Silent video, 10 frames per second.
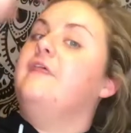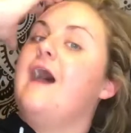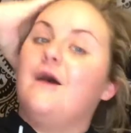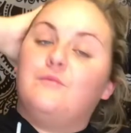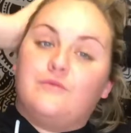
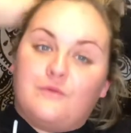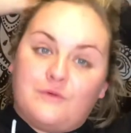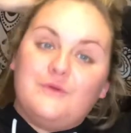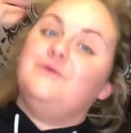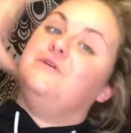that
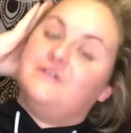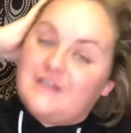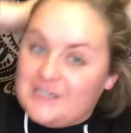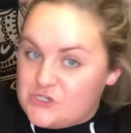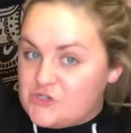
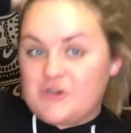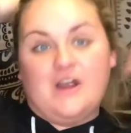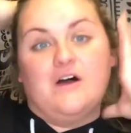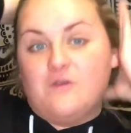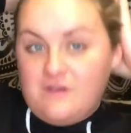brutal
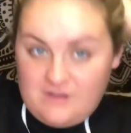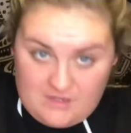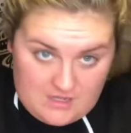intro.